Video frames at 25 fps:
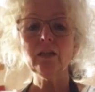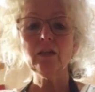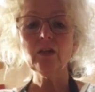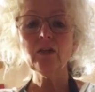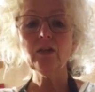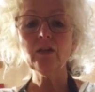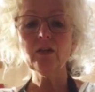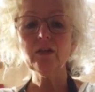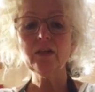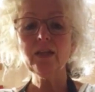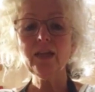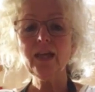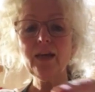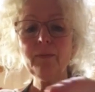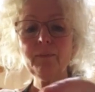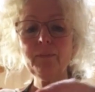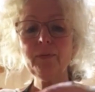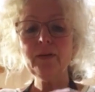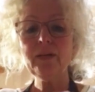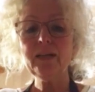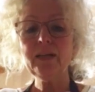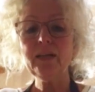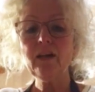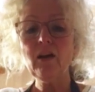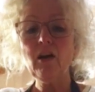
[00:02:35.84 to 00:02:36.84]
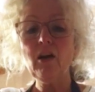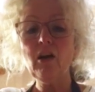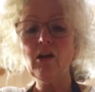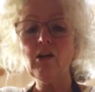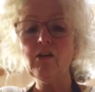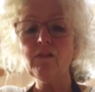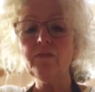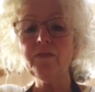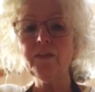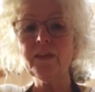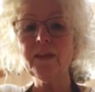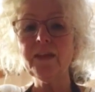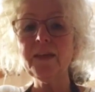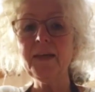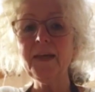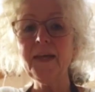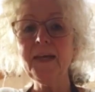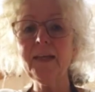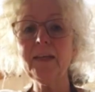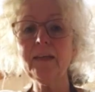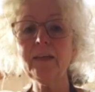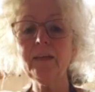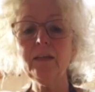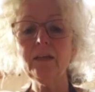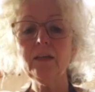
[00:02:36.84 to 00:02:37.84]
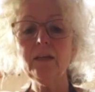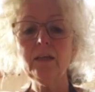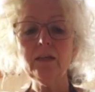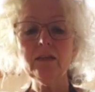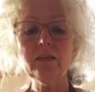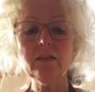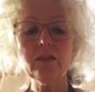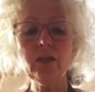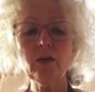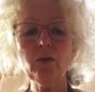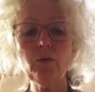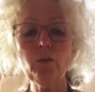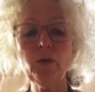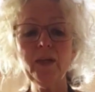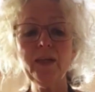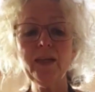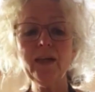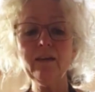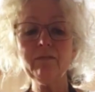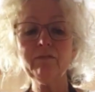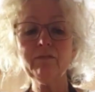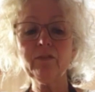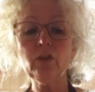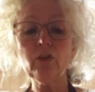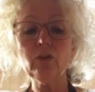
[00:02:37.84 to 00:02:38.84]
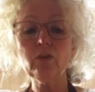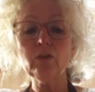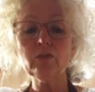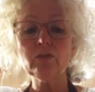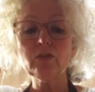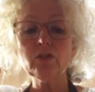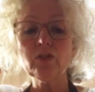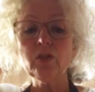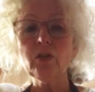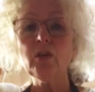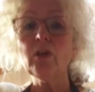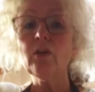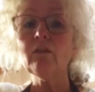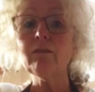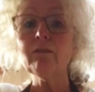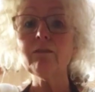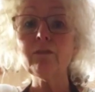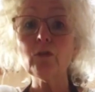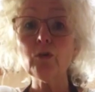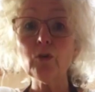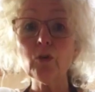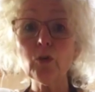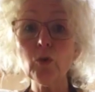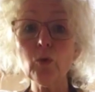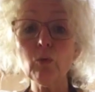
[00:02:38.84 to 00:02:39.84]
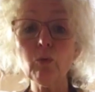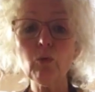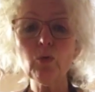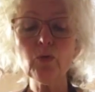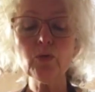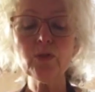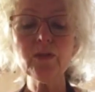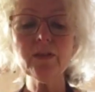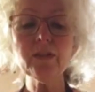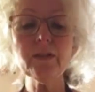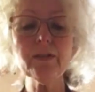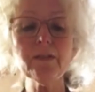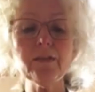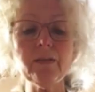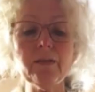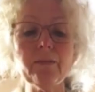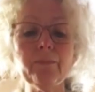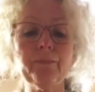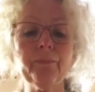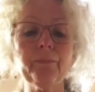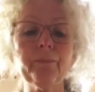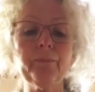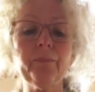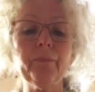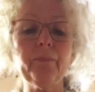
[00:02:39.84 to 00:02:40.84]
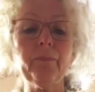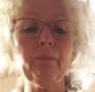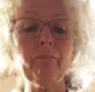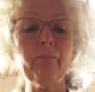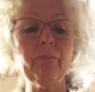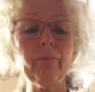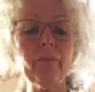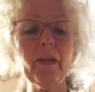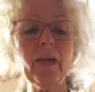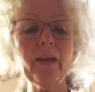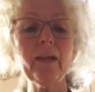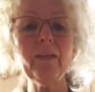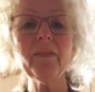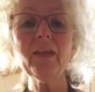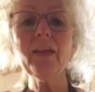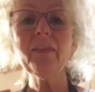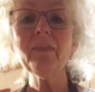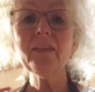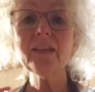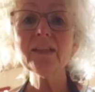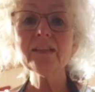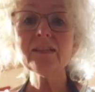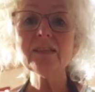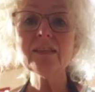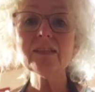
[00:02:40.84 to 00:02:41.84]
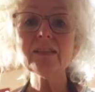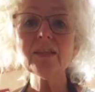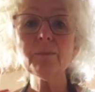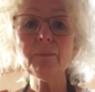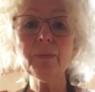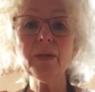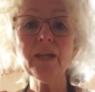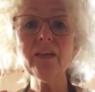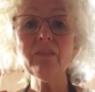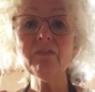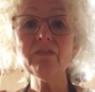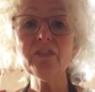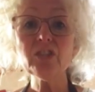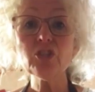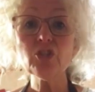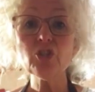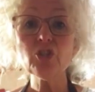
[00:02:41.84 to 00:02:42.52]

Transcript: cut the apple in half again, so we have got four quarters. And then this is a bit of the